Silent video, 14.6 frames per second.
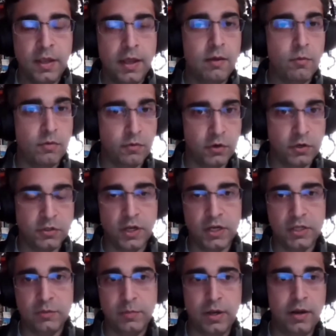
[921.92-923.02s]
We've already
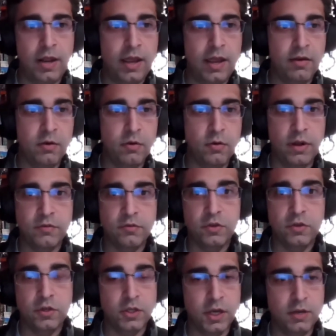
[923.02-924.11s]
talked about how I
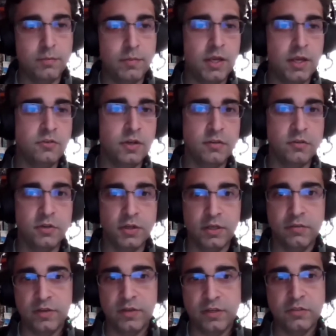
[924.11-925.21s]
took gun mage and I took
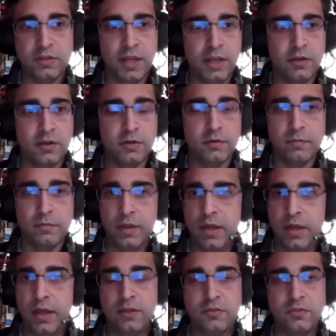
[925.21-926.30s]
investigator.
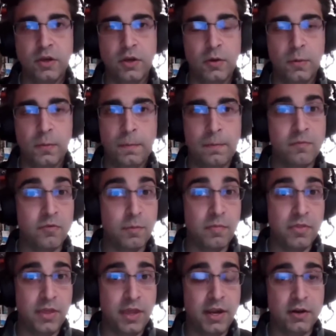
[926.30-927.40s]
So from
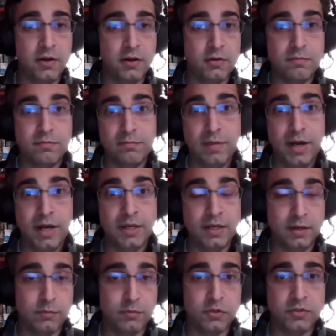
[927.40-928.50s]
there, my
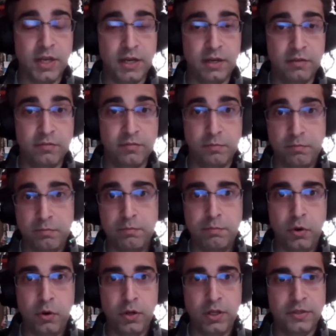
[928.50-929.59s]
numbers kind of
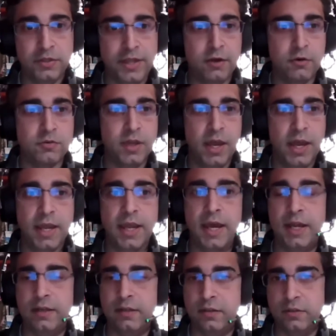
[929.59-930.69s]
boiled out. I
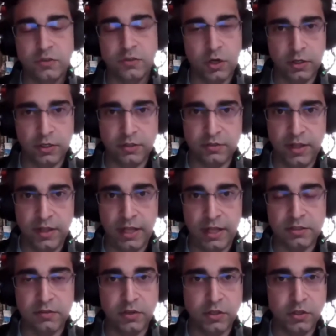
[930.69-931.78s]
got the starting stats
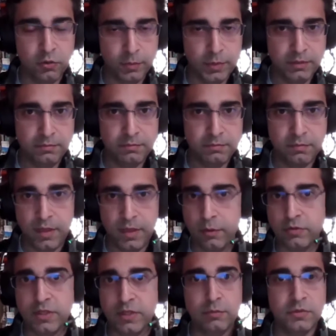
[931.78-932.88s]
of a human. I
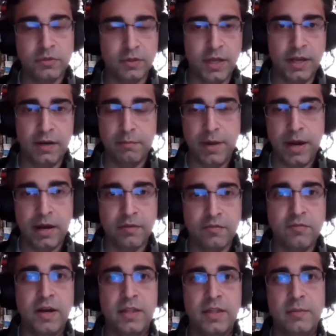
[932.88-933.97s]
was able to kind of
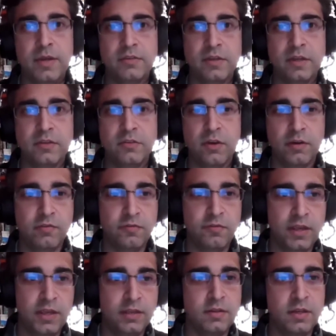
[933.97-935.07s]
modify them as I saw
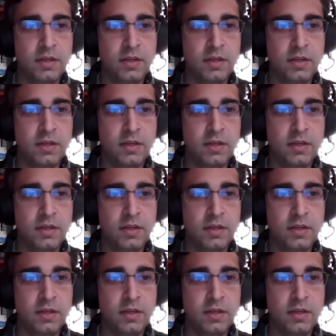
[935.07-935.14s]
fit,